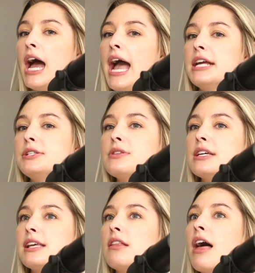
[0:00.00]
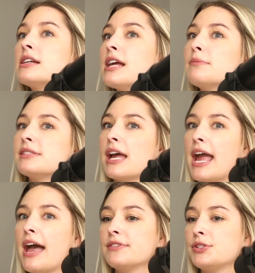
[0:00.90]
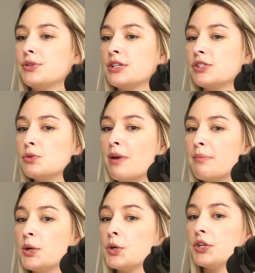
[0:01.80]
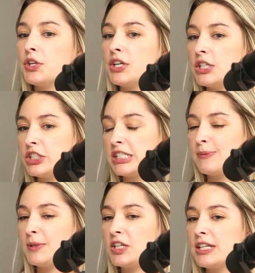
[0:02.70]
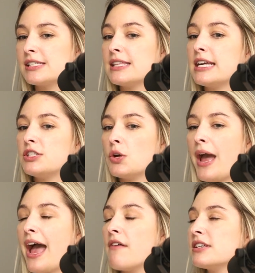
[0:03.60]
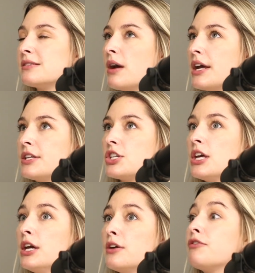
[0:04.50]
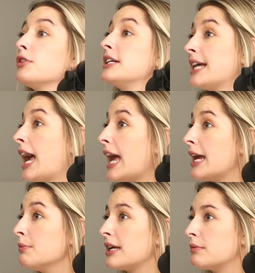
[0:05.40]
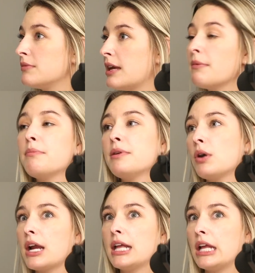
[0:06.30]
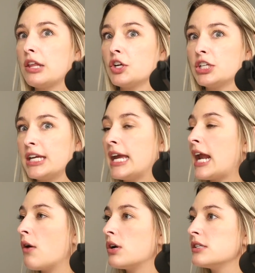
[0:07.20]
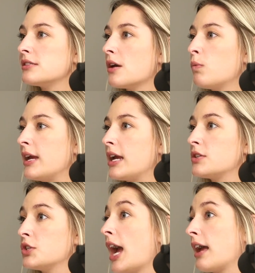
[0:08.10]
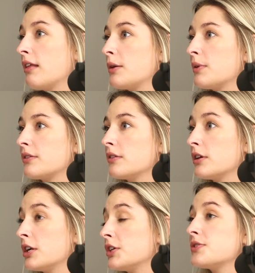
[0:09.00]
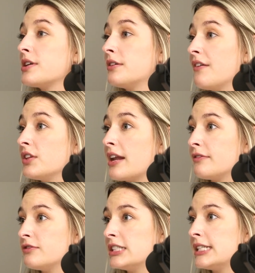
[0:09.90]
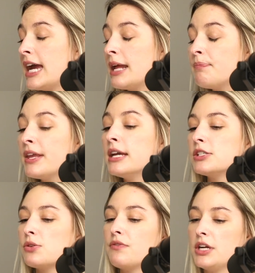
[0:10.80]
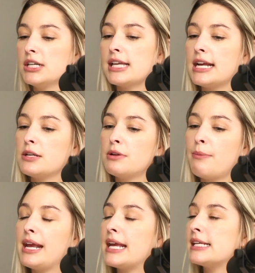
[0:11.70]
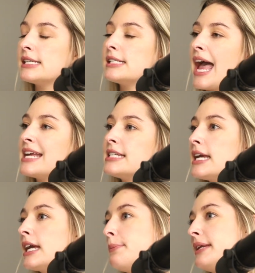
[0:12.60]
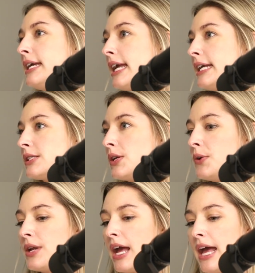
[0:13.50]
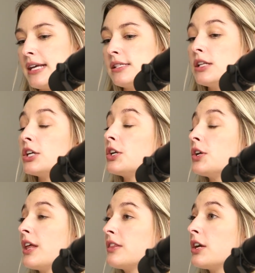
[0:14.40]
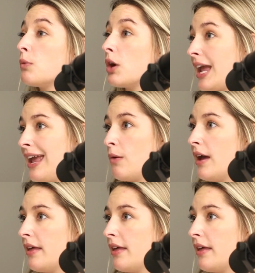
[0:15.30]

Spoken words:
I do this a lot of times. I have students who might be earlier in their experience and they don't have as much free time. Like they might be working like 38 hours a week directly with learners, so they don't have a lot of free time. So if they're assigned to one of my cases, I take a mini caseload as a learner that they're working with.